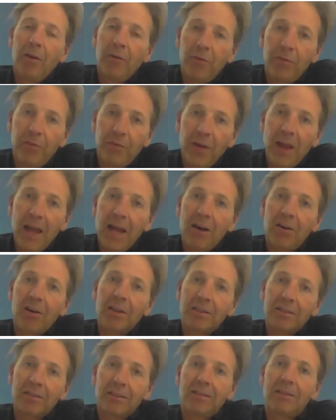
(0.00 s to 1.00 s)

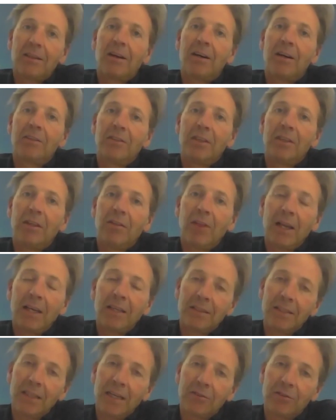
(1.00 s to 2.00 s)
fairer society,
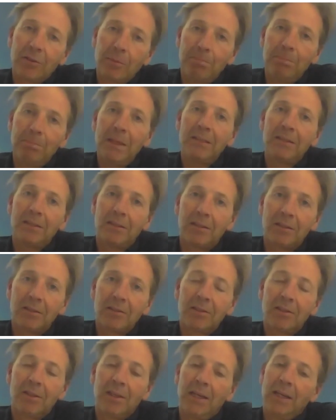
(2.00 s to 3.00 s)
then it's down to
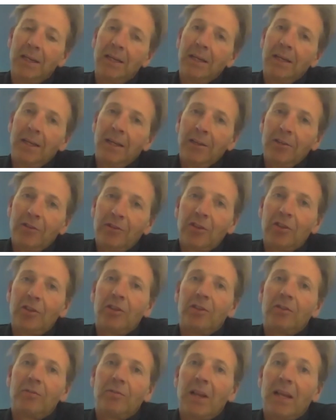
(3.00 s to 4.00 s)
business
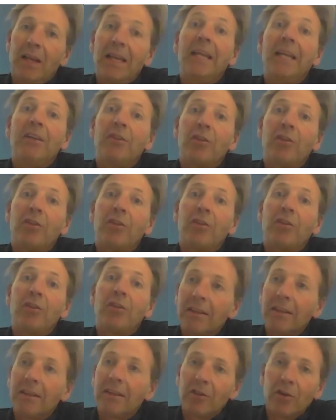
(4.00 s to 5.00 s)
to lead the
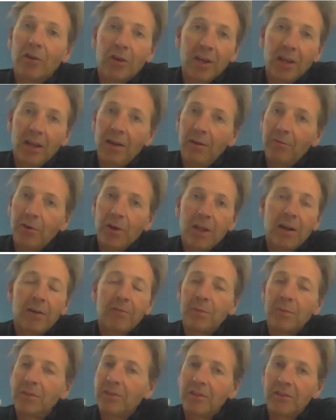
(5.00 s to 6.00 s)
way. It's not going to come from
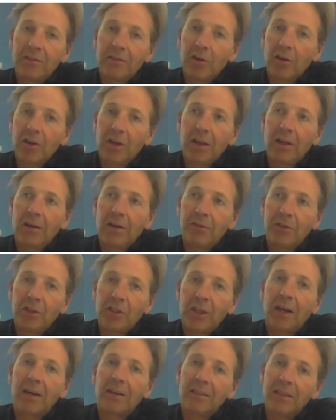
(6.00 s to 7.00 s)
governments, it's not going to come from
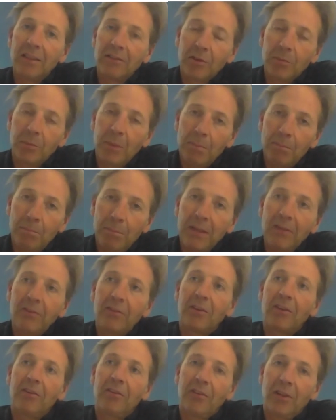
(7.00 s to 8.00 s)
charity, it's going to be
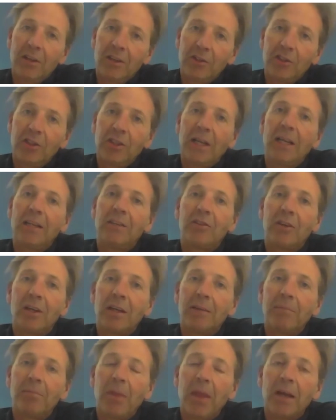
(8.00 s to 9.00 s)
business that can change
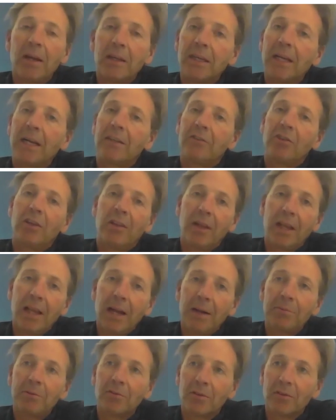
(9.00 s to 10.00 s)
it and actually the
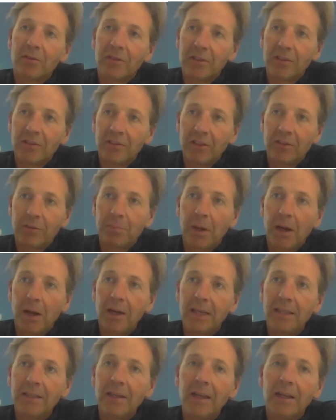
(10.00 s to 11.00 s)
capital that sits
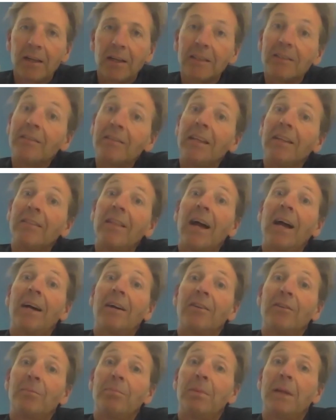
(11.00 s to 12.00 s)
behind it. And I see
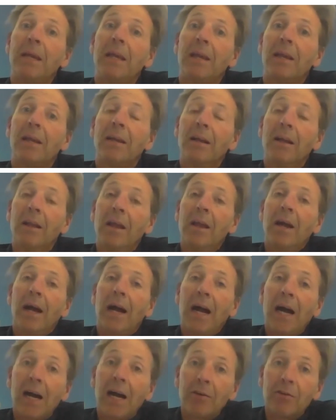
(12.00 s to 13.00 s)
that as being
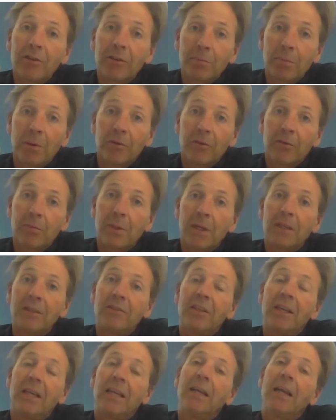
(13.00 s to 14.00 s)
our
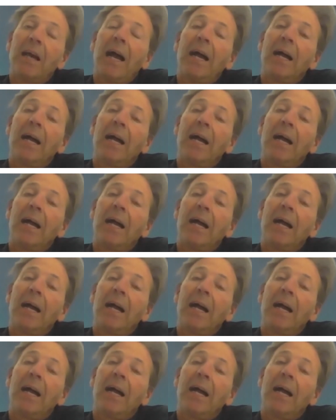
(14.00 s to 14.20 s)
responsibility